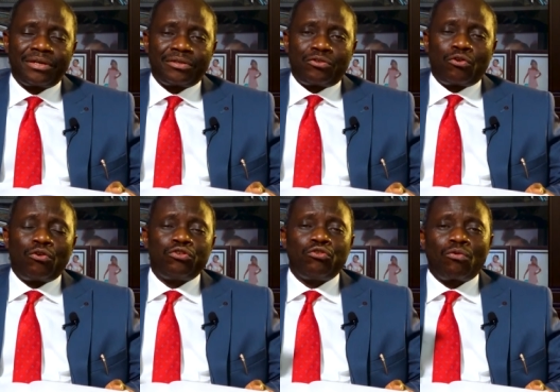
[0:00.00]

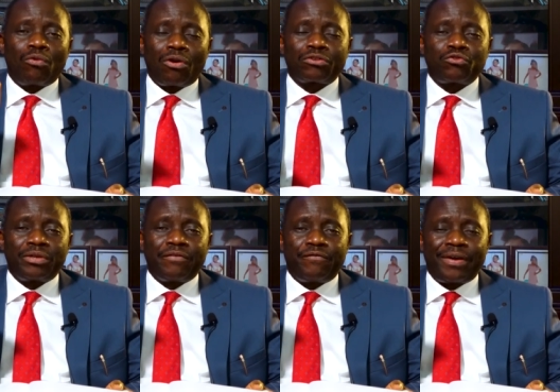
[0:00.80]
Though you walk through
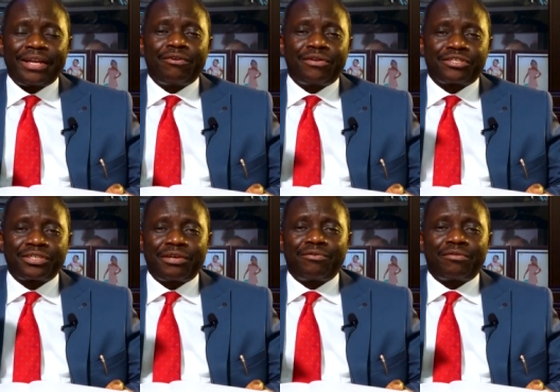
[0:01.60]
the valley of the
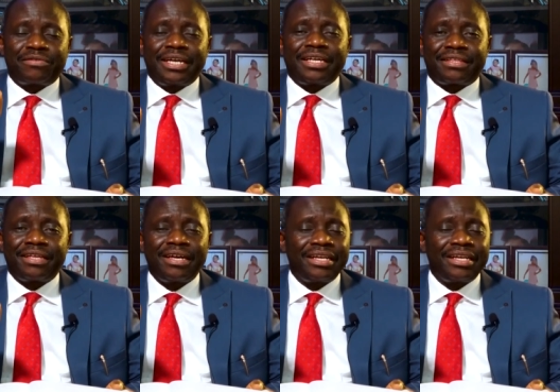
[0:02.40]
shadow of death,